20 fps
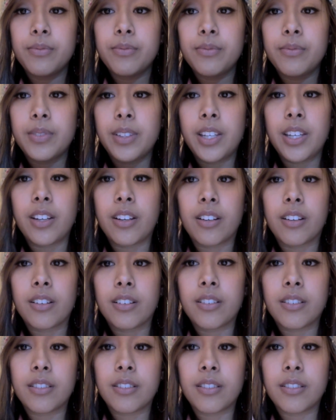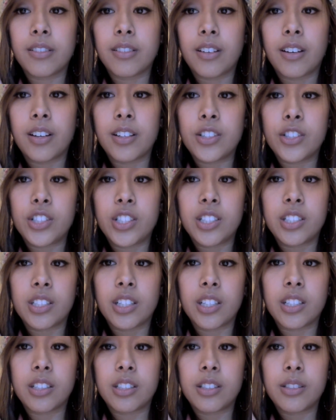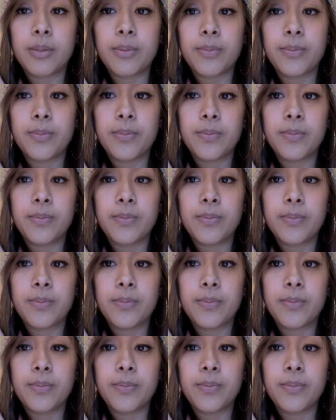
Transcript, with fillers: here on Jesus.